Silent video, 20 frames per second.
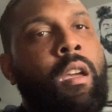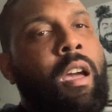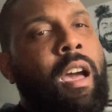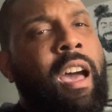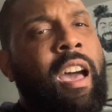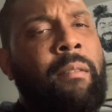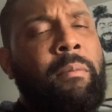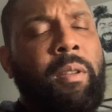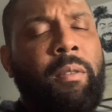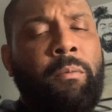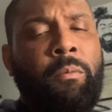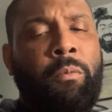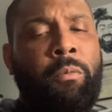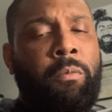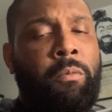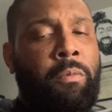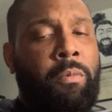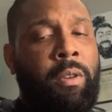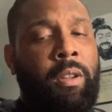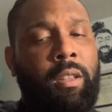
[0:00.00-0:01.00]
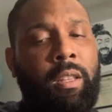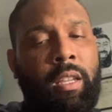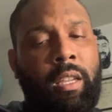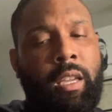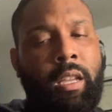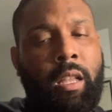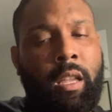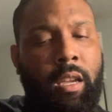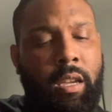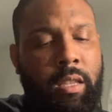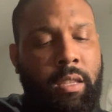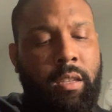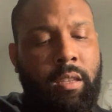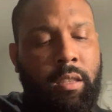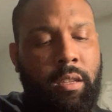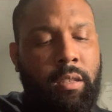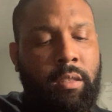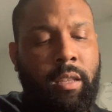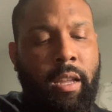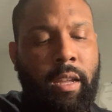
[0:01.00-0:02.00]
I've been really getting into
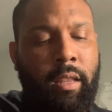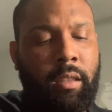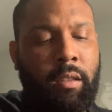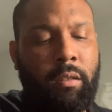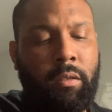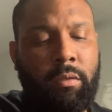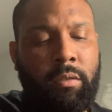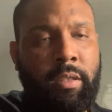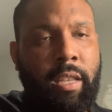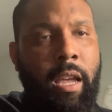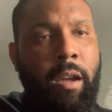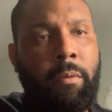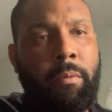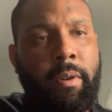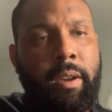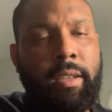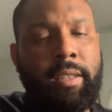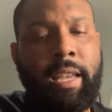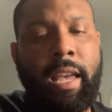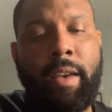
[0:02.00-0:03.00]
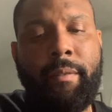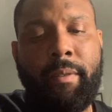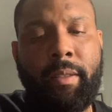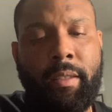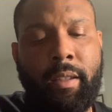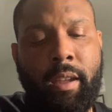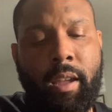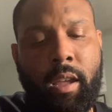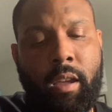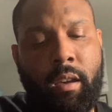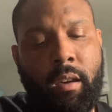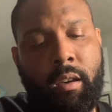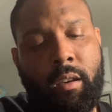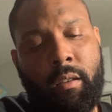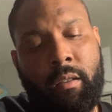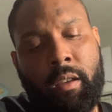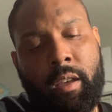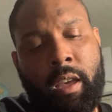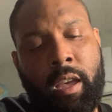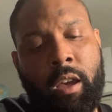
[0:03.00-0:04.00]
these like little segues, haven't I,
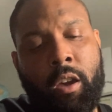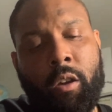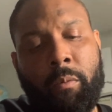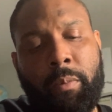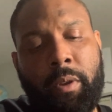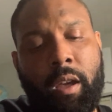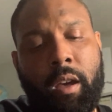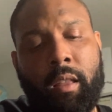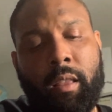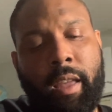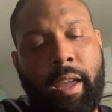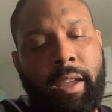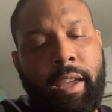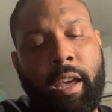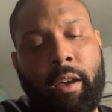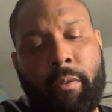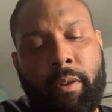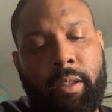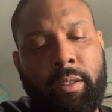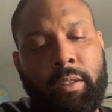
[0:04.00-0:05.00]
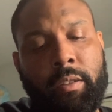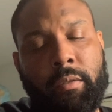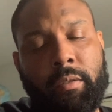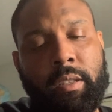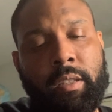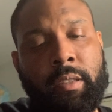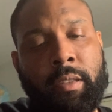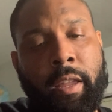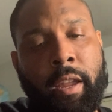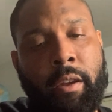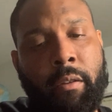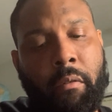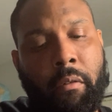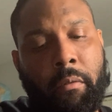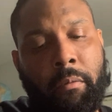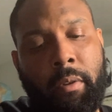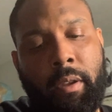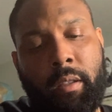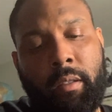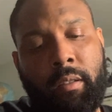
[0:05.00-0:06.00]
y'all? And I hope y'all like how I do this tarot
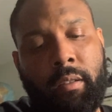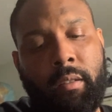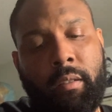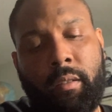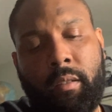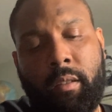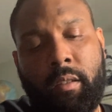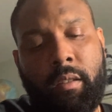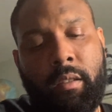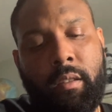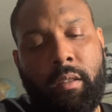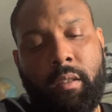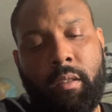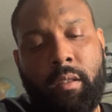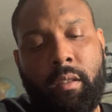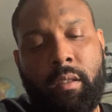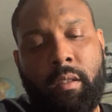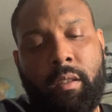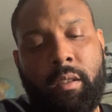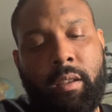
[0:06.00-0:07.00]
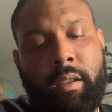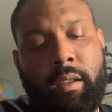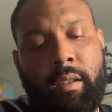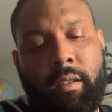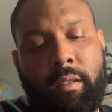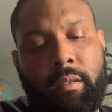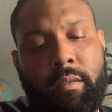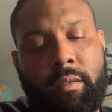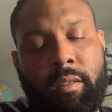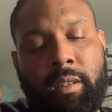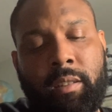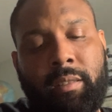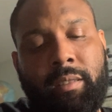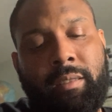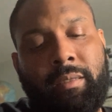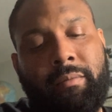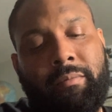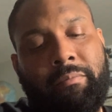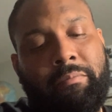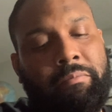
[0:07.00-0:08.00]
reading. I
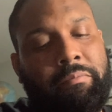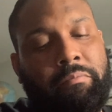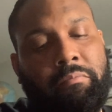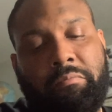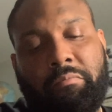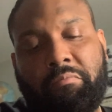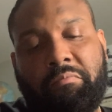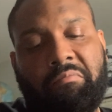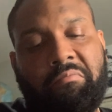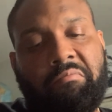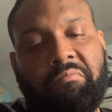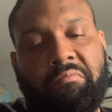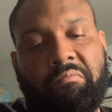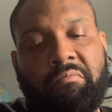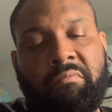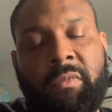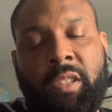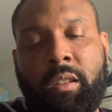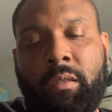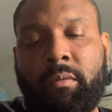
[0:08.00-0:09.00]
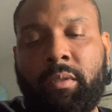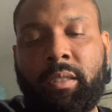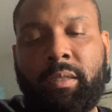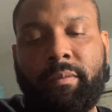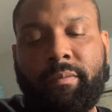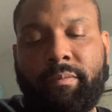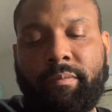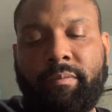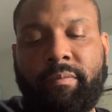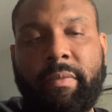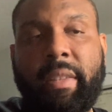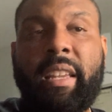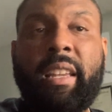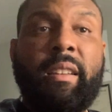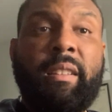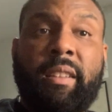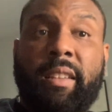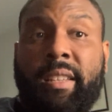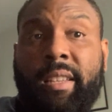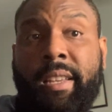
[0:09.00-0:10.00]
just, you know what?
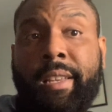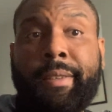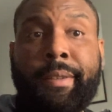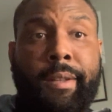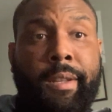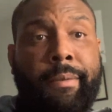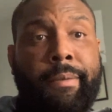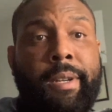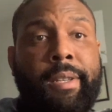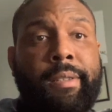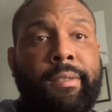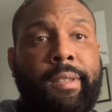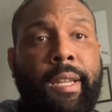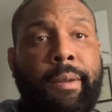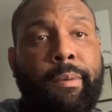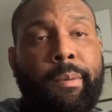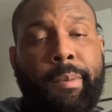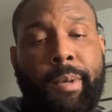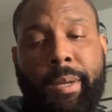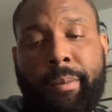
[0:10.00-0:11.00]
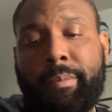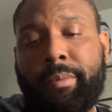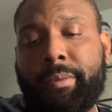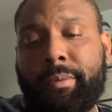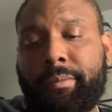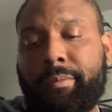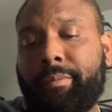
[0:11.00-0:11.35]
It's going to resonate with people.